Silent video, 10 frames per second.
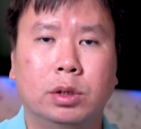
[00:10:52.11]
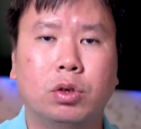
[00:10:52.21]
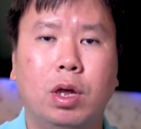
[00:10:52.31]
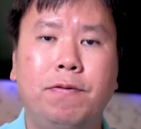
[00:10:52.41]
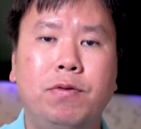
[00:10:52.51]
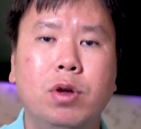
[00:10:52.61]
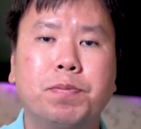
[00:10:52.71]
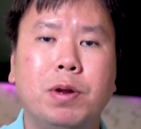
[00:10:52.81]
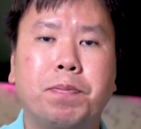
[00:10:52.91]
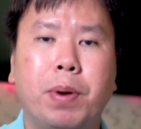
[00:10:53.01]
So if you're
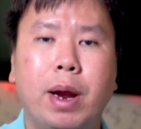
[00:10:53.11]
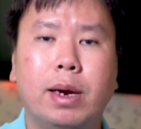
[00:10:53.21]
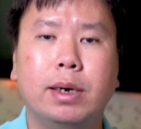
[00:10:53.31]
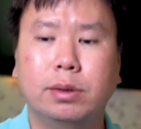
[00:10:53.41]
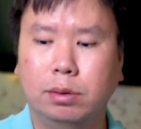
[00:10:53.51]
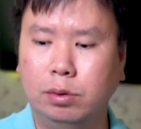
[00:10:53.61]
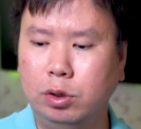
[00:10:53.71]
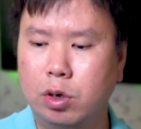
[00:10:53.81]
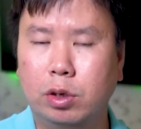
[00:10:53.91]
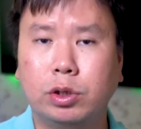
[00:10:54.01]
prepared,
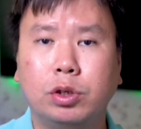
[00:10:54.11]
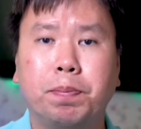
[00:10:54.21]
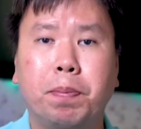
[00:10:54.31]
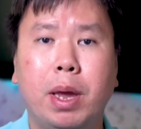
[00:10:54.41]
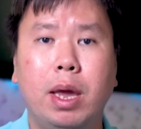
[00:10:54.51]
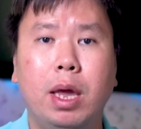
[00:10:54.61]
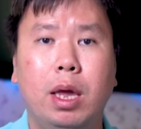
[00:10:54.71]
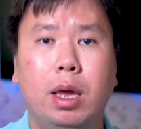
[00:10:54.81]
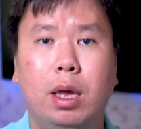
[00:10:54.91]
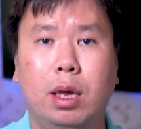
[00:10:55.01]
to
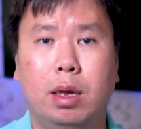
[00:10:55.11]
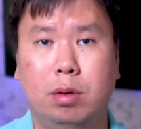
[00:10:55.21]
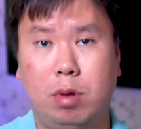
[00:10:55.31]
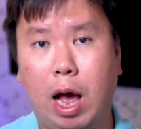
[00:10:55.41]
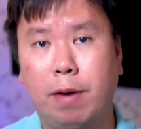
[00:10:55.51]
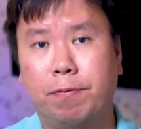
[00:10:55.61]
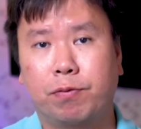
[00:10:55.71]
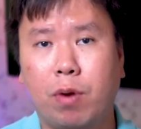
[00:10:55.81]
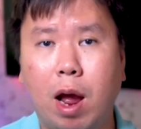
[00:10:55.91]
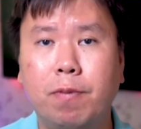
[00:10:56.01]
pay
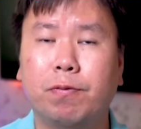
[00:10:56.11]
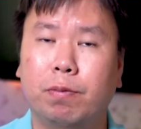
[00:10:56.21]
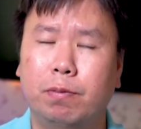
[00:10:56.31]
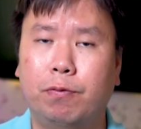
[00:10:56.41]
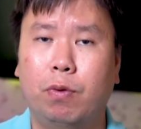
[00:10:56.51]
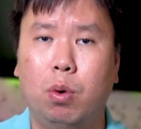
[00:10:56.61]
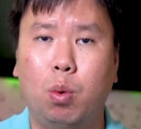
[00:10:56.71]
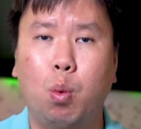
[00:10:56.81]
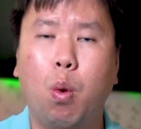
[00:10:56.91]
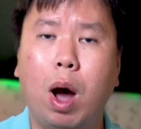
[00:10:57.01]
upfront for
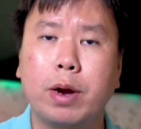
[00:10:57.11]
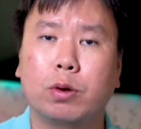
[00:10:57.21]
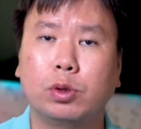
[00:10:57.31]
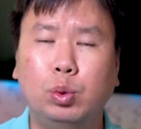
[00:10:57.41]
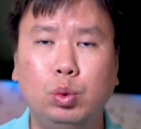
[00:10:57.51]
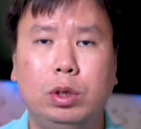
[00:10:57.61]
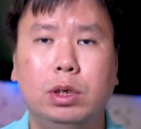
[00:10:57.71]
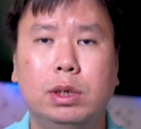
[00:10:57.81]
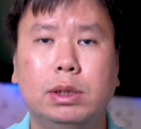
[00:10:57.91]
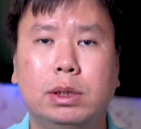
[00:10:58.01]
1 or 2
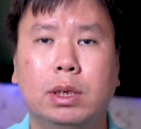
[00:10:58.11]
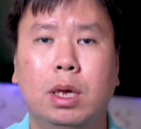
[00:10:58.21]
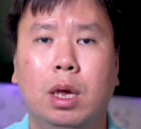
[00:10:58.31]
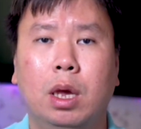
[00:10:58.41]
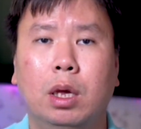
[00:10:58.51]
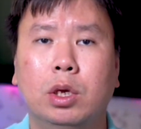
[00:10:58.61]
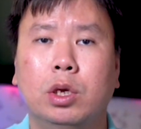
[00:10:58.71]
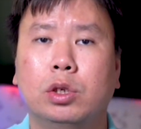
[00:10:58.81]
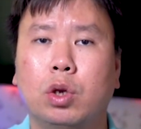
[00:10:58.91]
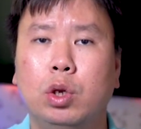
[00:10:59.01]
years,
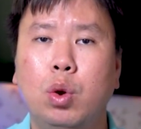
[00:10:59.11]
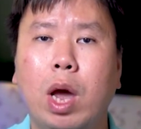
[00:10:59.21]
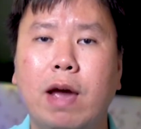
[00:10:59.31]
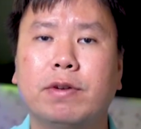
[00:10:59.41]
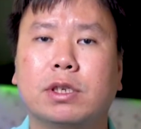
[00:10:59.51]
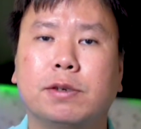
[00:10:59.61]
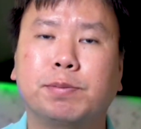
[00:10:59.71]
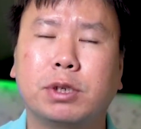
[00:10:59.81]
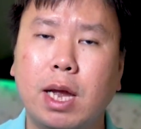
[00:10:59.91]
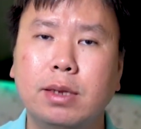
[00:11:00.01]
so you have a
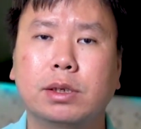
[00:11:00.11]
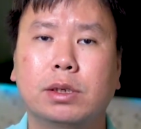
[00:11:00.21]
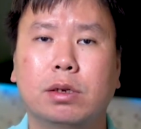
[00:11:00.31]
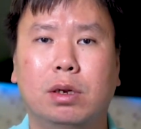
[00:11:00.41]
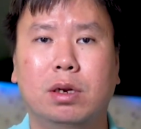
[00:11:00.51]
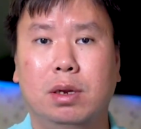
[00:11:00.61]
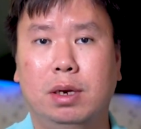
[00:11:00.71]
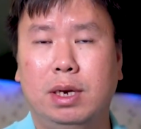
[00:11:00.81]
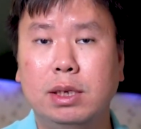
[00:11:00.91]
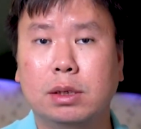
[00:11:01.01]
substantial
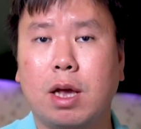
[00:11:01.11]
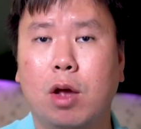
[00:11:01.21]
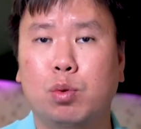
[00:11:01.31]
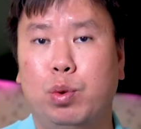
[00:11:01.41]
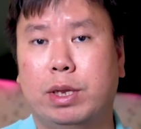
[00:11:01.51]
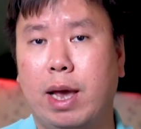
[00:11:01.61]
discount with